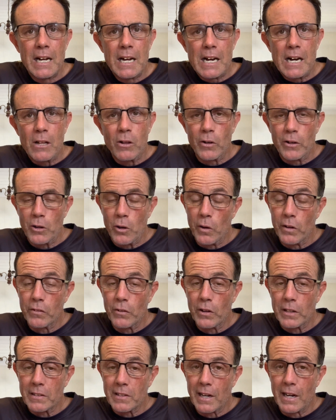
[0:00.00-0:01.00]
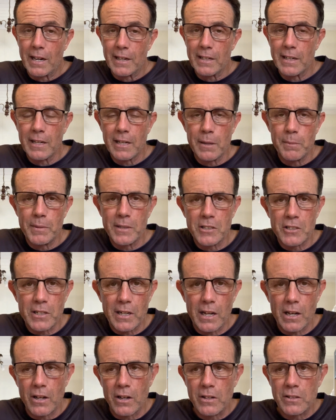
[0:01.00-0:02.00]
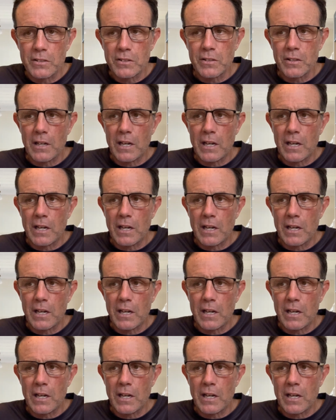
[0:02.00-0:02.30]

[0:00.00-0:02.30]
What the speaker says: A lot of guys like targeting him in the shallows.